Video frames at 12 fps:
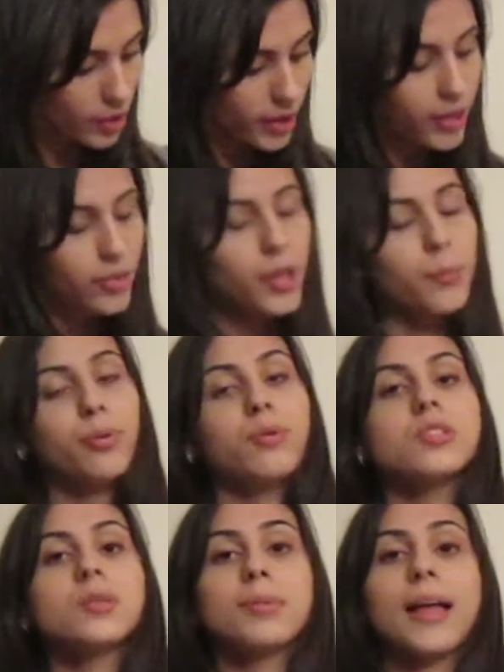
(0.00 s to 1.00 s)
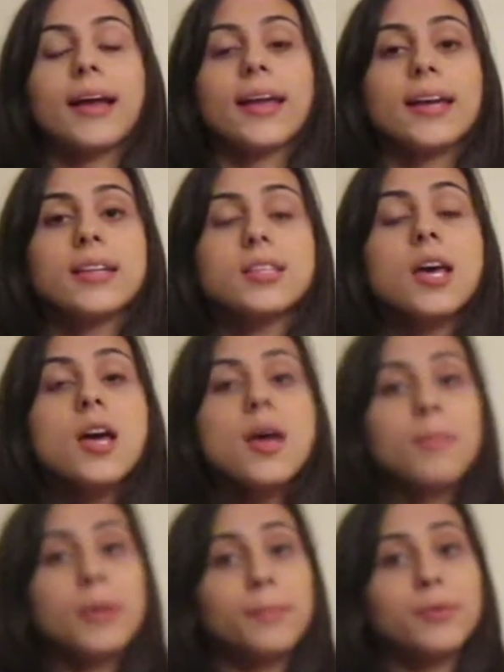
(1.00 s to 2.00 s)
and they are prone to blackheads,
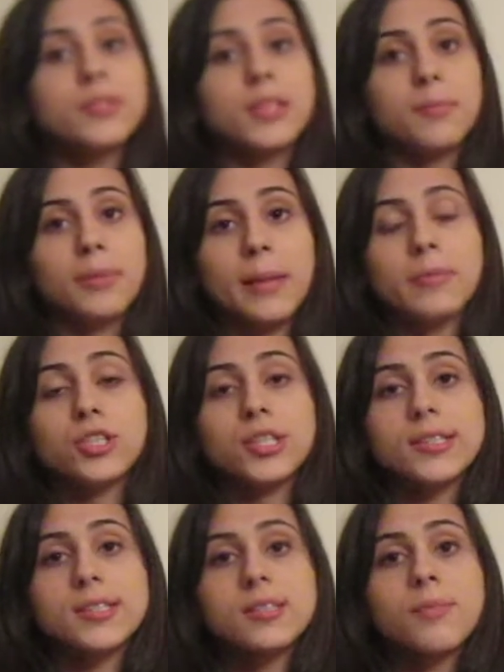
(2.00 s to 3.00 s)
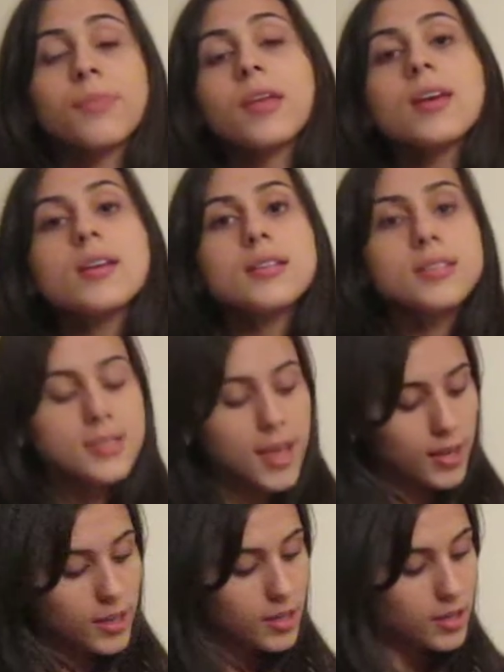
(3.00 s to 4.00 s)
pimples, and blemishes.
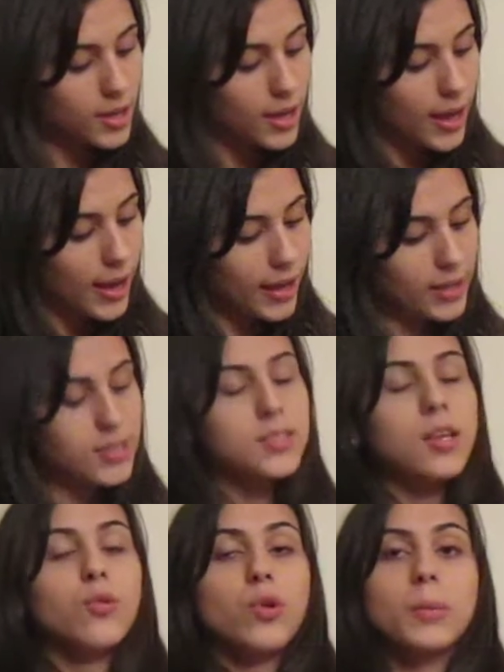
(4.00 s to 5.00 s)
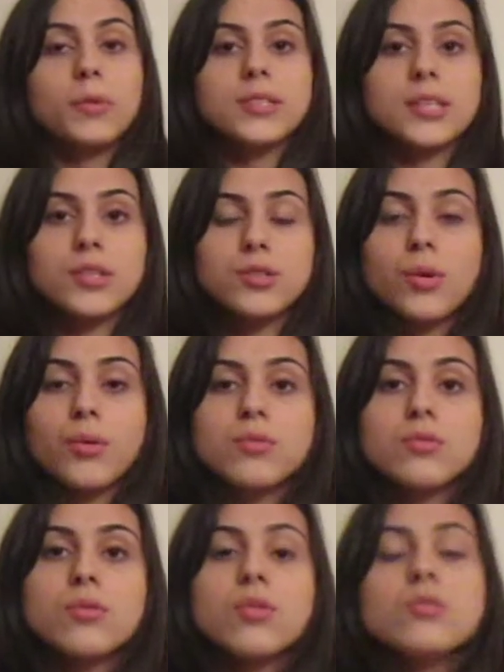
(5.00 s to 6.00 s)
Second is normal skin
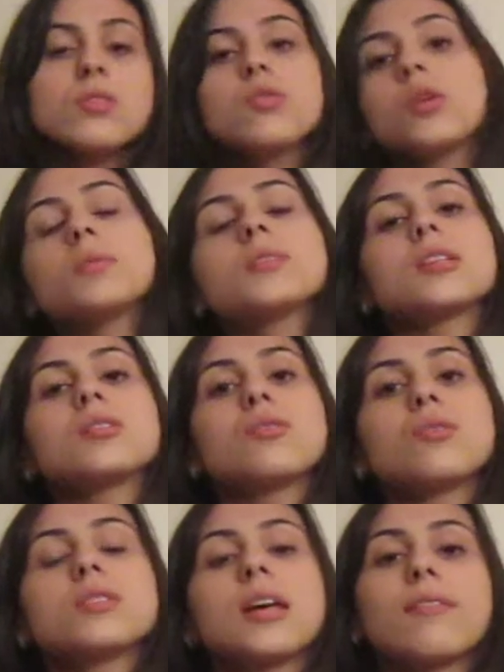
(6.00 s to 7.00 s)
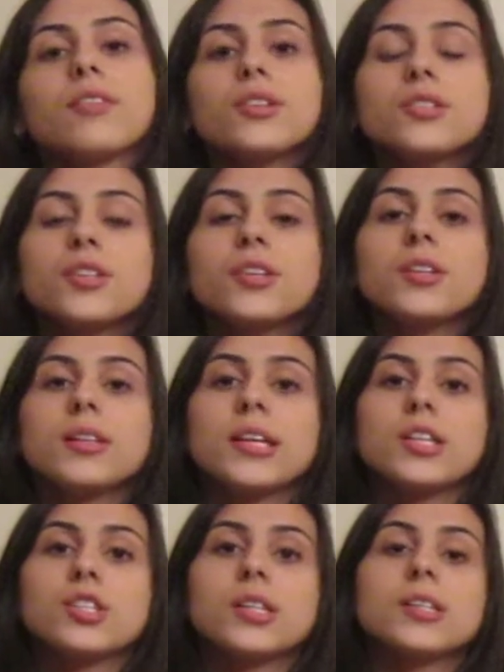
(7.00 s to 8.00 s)
tones. Those with normal skin tones have good
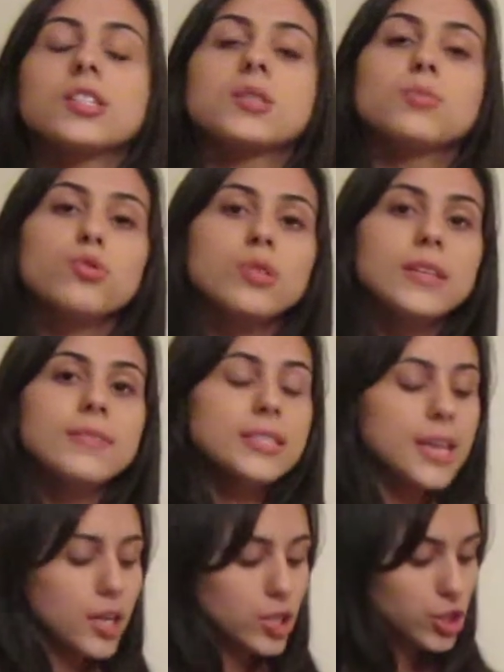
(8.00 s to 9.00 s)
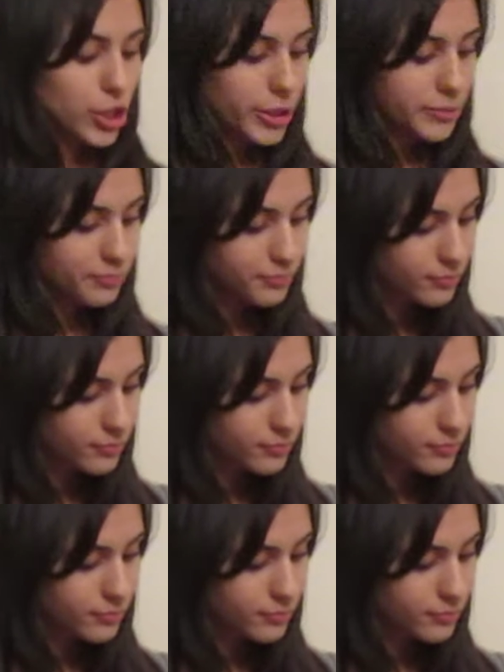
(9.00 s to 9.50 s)
circulation, smooth even texture.